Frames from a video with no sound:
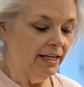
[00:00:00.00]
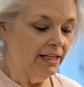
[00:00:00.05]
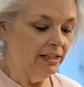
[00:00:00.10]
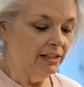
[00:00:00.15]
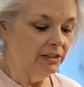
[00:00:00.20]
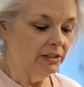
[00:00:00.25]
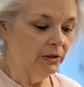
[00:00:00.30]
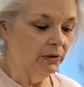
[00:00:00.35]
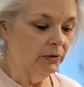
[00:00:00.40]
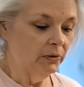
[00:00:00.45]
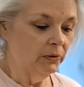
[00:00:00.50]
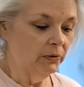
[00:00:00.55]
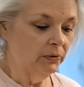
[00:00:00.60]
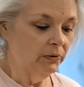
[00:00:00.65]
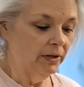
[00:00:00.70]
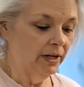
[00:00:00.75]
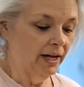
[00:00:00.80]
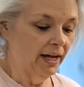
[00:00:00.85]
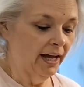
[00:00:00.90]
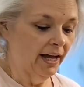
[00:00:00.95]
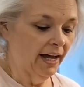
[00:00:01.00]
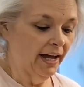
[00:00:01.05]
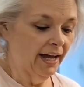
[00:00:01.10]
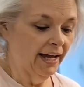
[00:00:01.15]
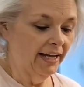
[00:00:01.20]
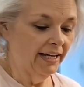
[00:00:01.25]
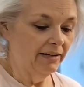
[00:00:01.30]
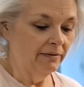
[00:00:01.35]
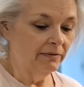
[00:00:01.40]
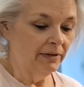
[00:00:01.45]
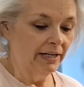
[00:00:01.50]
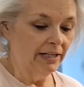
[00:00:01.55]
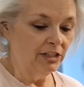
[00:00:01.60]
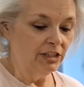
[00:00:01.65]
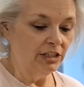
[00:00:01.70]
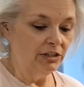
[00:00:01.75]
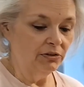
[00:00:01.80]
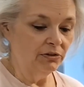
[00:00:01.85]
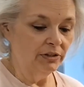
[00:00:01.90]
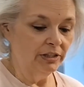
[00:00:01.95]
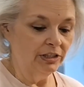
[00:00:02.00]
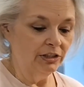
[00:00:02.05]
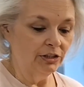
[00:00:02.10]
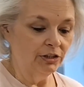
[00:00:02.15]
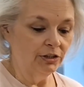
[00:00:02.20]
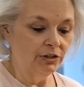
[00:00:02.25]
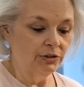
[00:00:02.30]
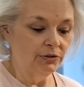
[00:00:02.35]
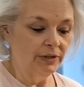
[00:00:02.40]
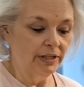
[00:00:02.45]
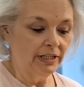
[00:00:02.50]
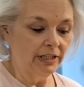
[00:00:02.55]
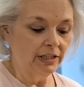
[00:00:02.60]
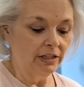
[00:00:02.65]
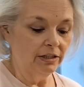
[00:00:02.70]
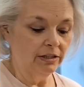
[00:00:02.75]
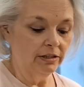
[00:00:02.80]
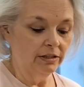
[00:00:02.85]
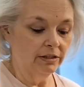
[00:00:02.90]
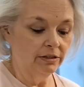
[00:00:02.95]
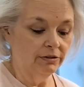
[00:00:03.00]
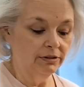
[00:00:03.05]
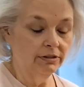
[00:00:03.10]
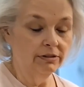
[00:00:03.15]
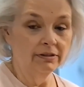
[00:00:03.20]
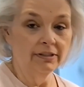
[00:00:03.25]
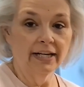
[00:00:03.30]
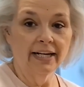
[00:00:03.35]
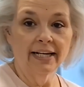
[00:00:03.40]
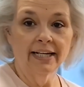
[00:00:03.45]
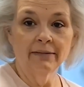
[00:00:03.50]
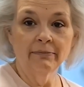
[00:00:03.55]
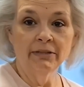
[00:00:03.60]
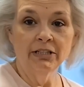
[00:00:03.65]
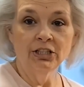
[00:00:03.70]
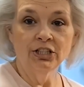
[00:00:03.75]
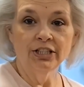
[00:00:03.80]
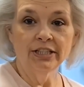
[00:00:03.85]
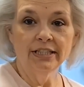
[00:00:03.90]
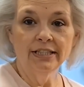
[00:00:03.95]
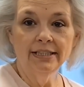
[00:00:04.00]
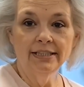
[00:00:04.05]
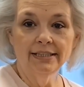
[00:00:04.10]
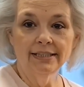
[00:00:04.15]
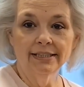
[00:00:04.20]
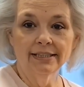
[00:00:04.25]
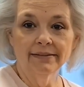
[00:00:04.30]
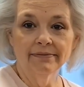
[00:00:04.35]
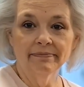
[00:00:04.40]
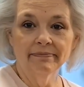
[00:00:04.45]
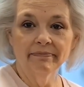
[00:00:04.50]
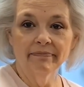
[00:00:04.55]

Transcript: So I am actually going to do a grilled ham and cheese,